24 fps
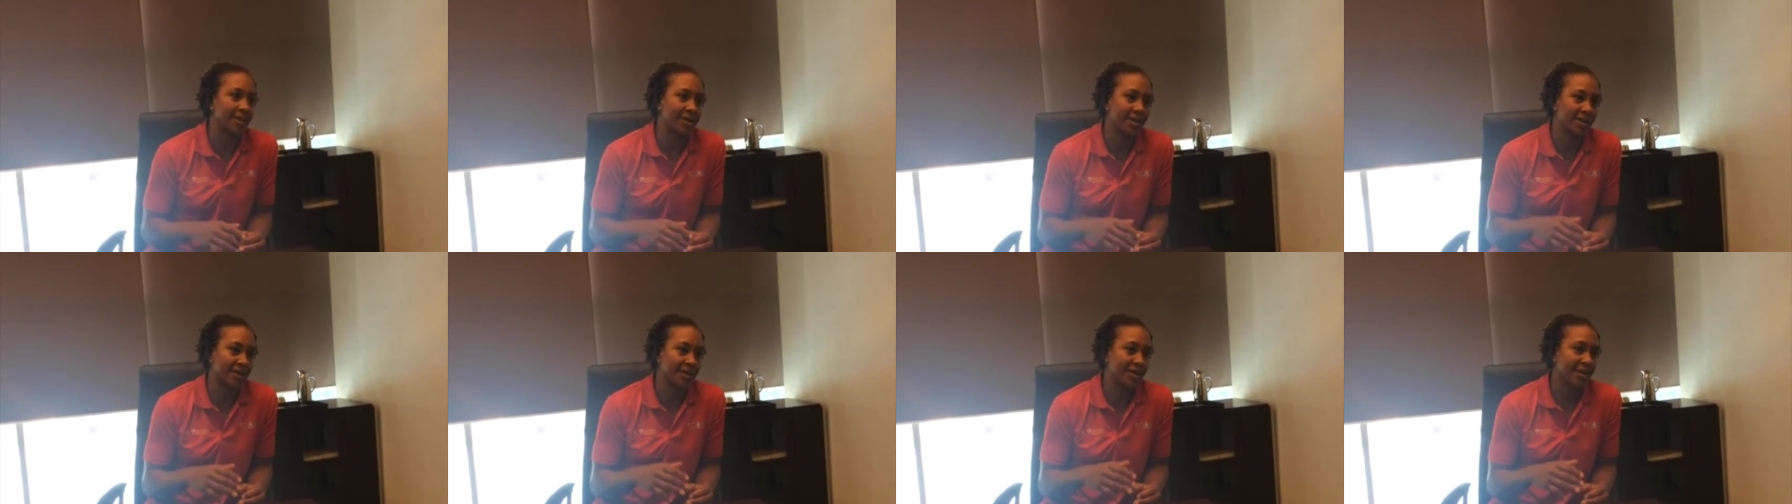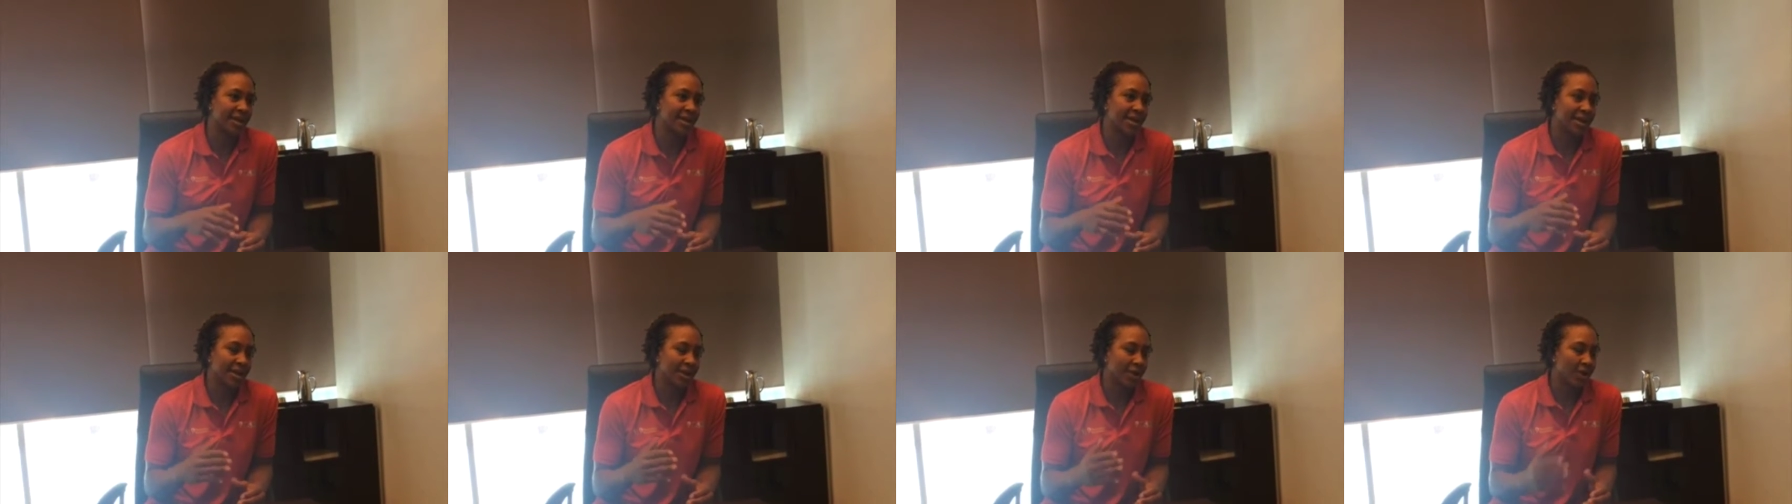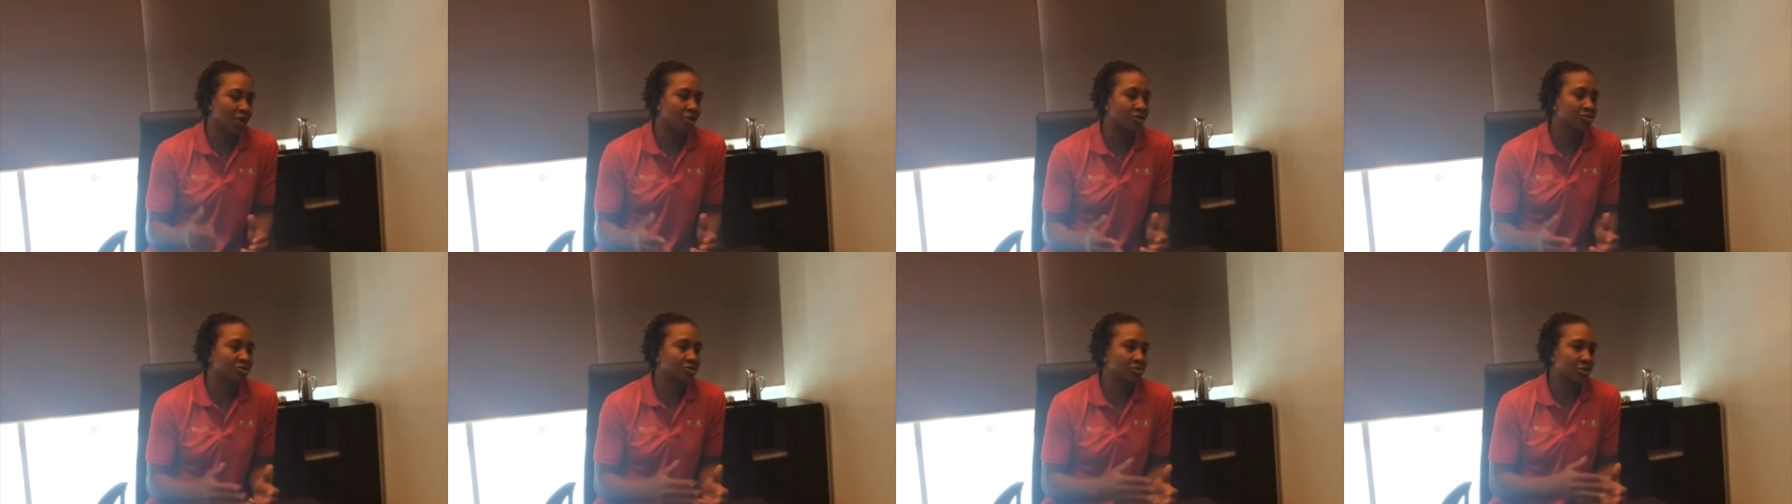and and
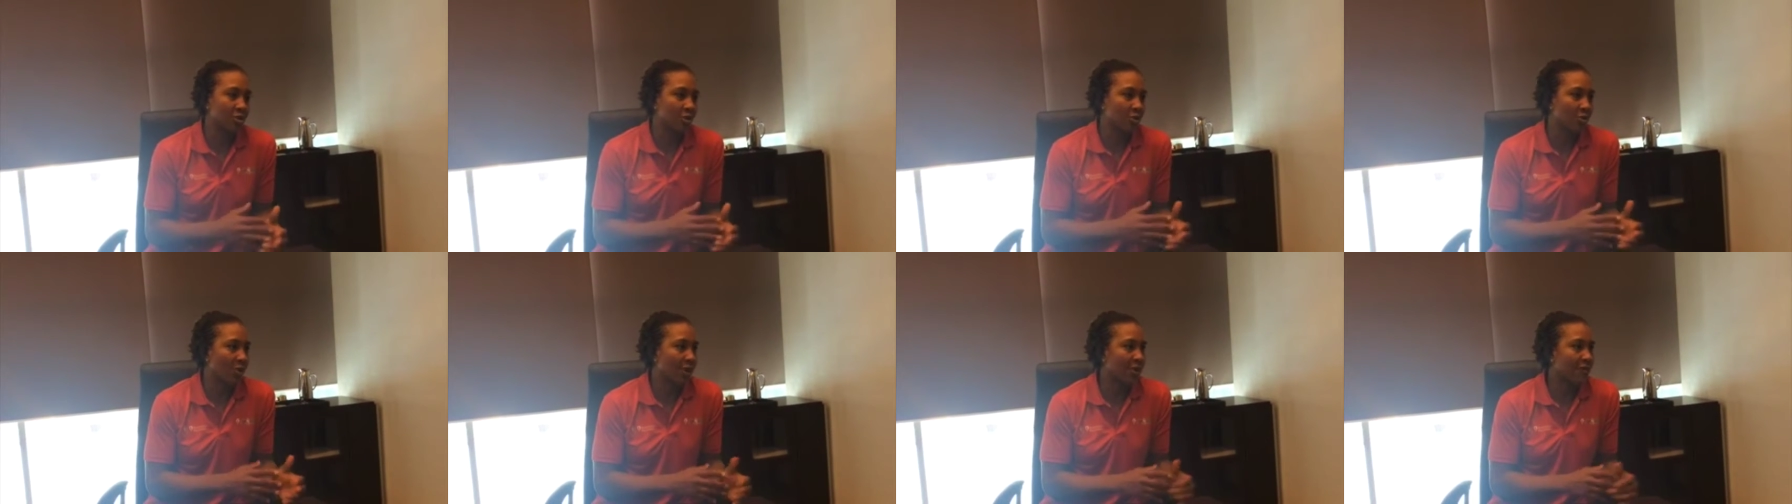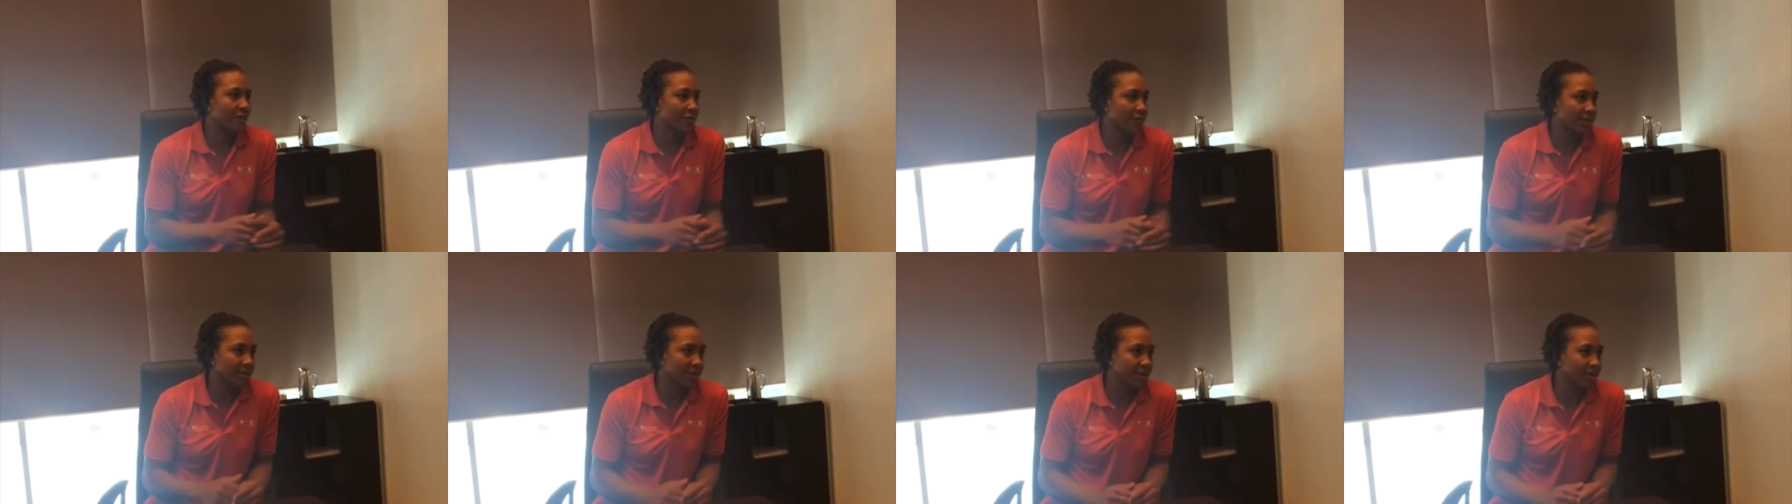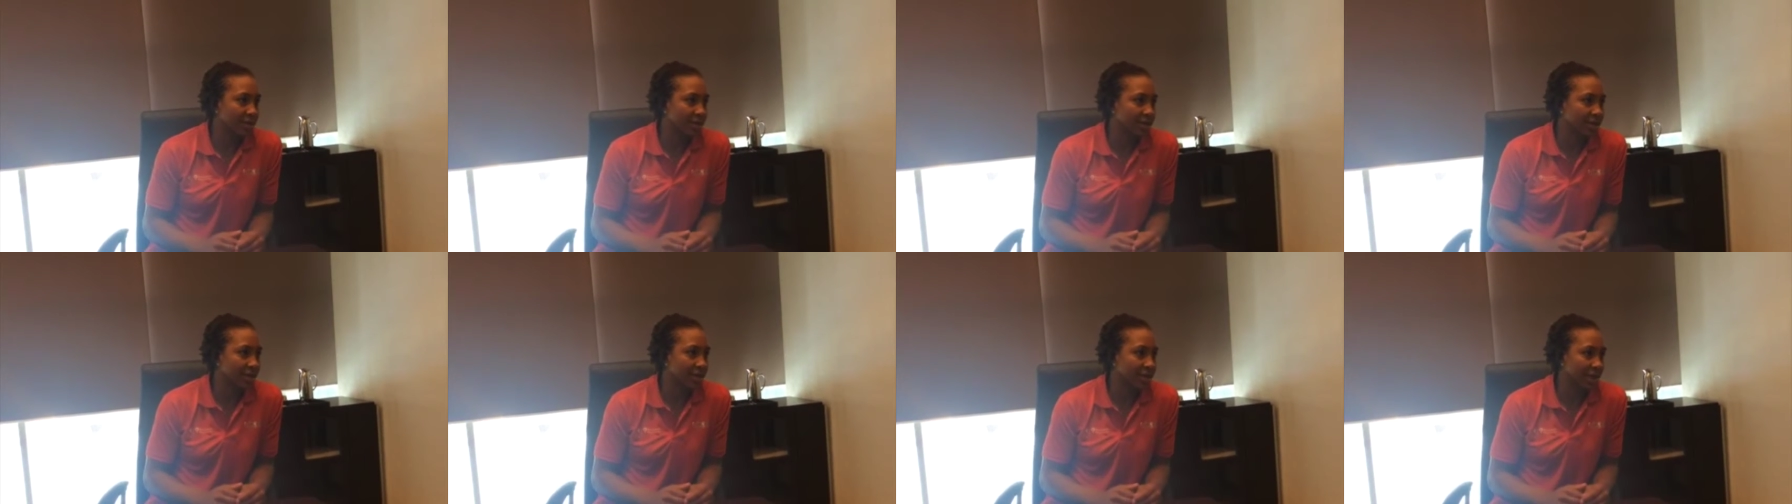also a way for me
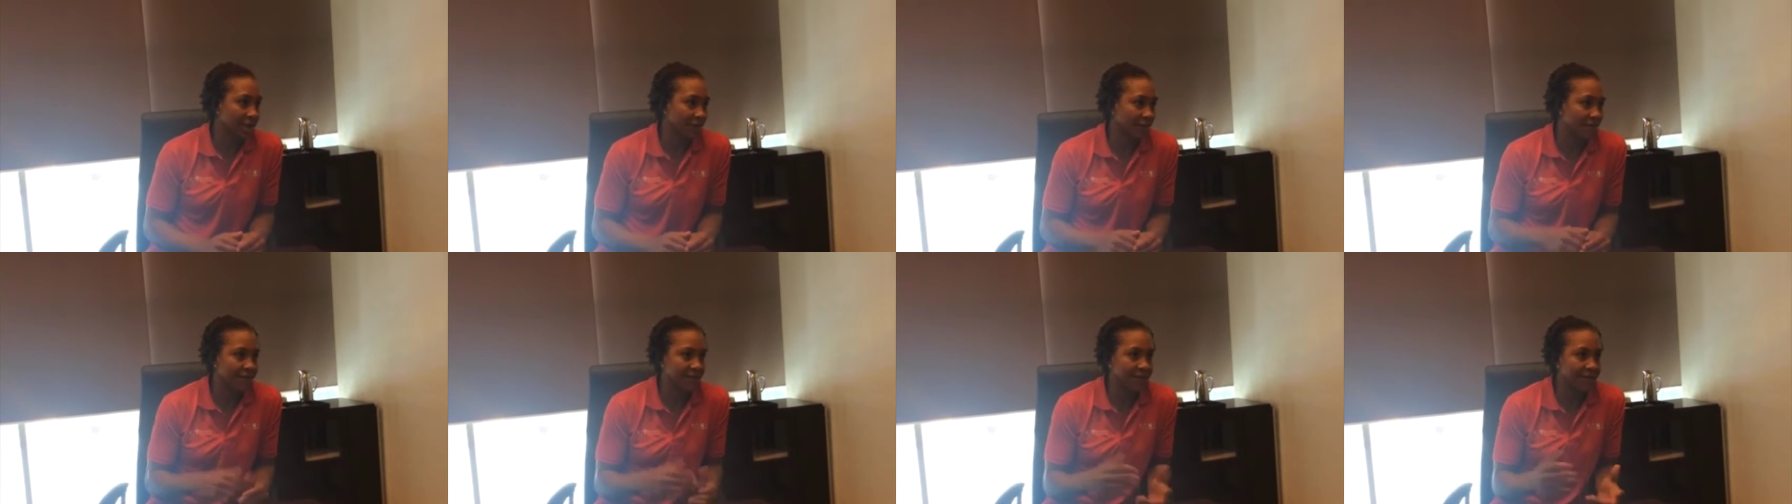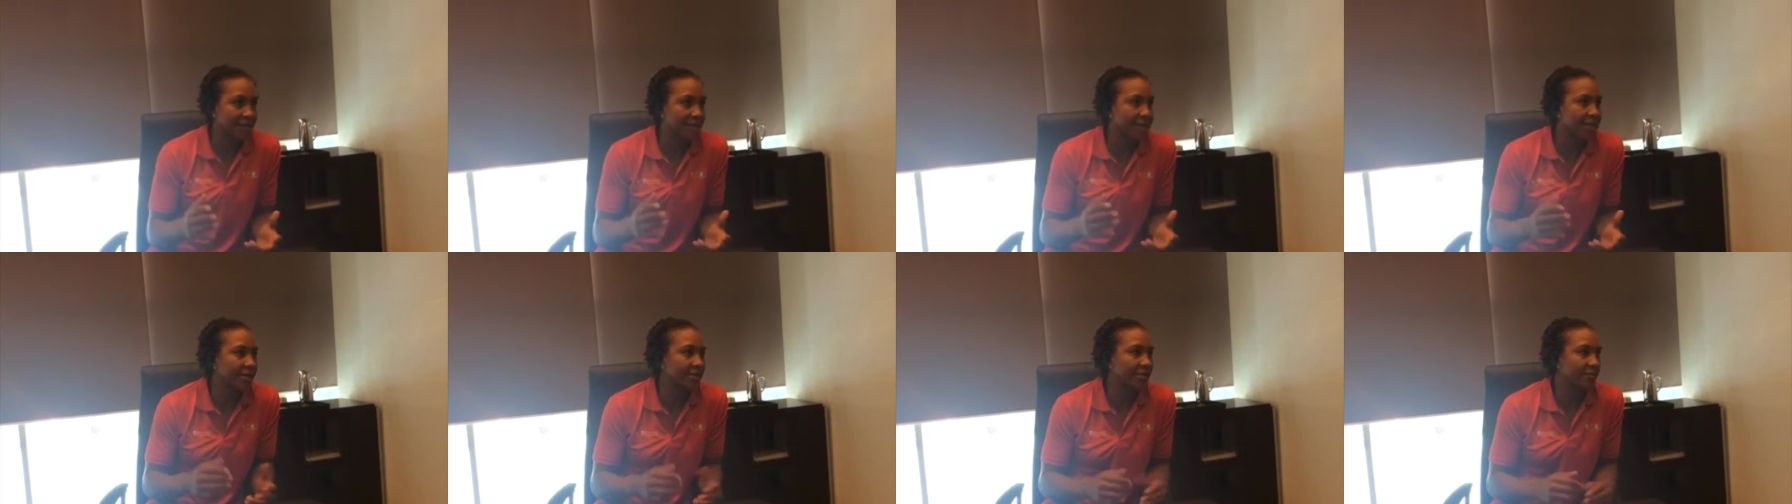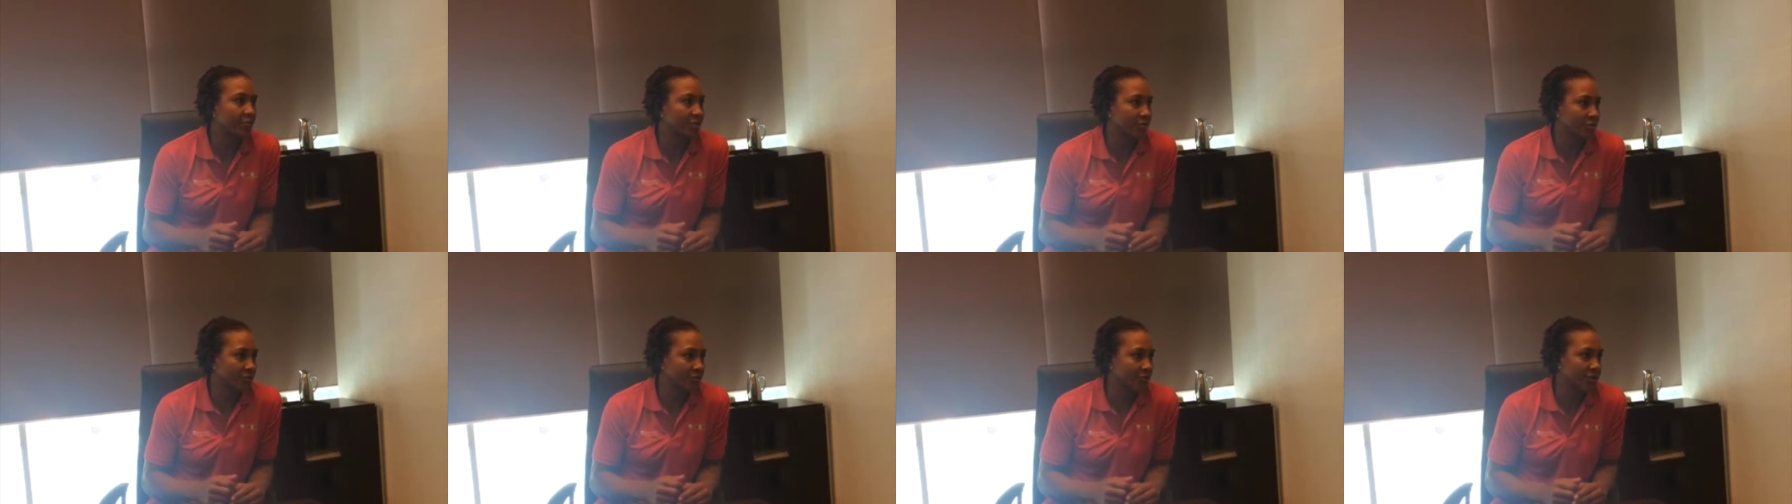to kind of fit in
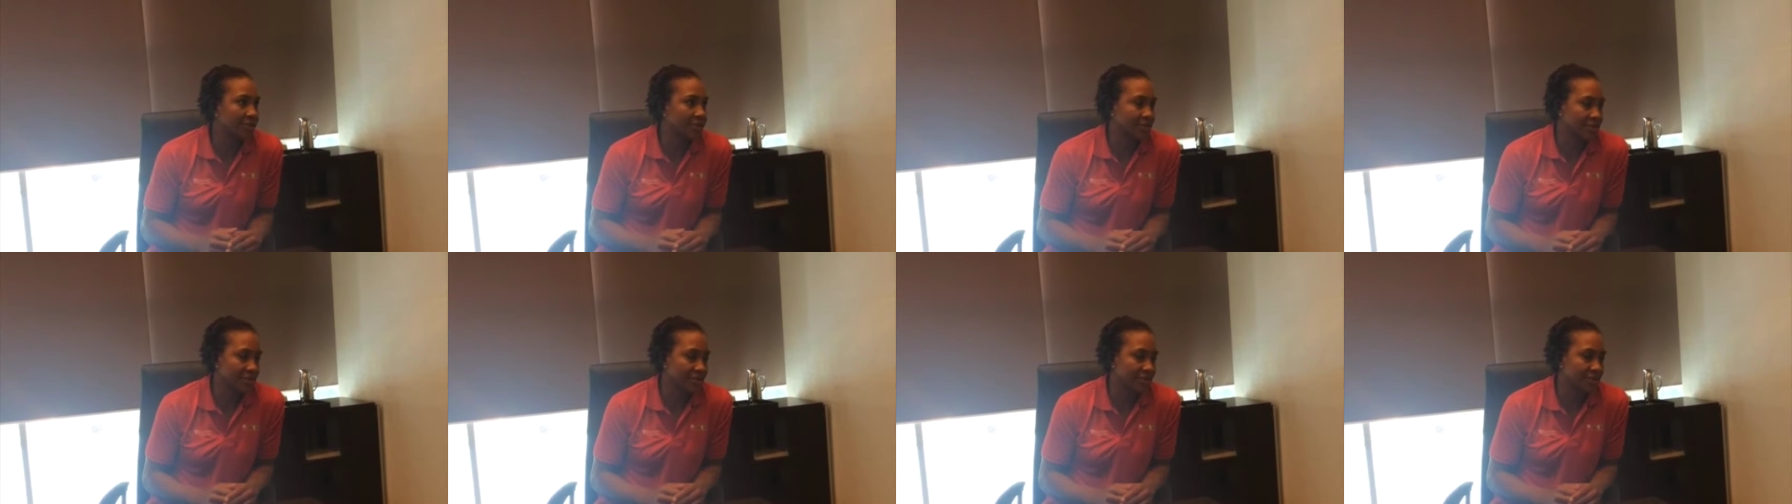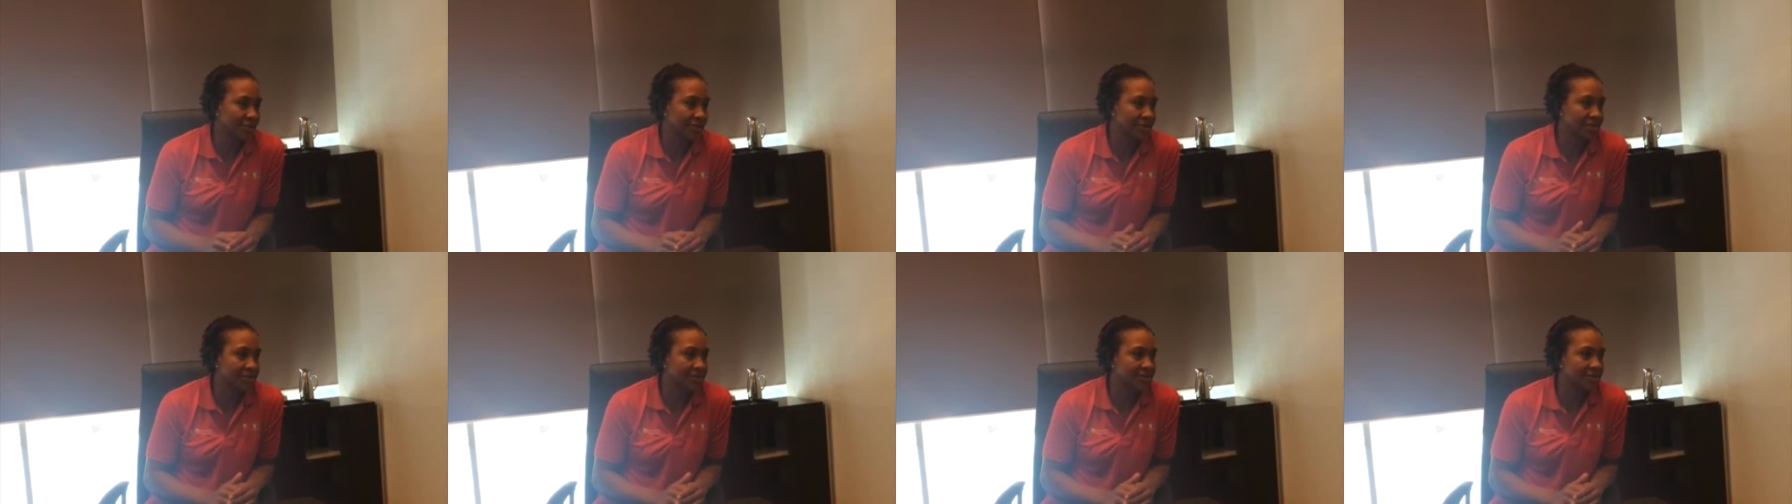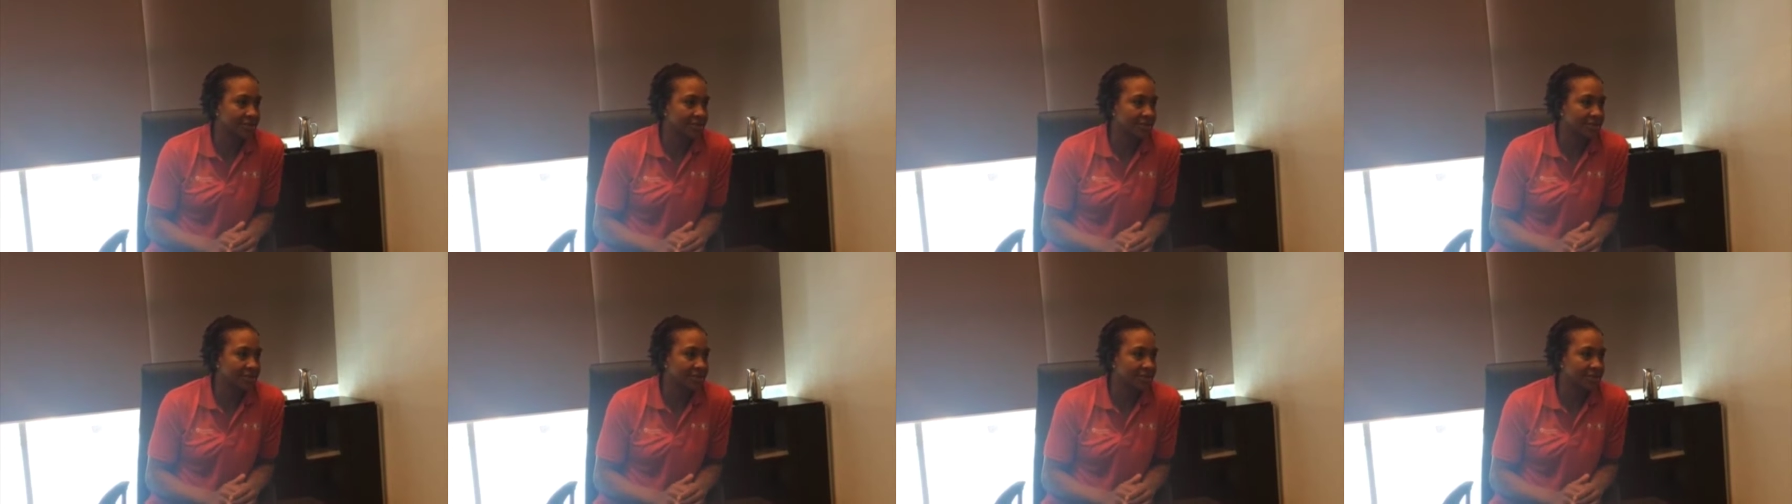with the rest of the kids.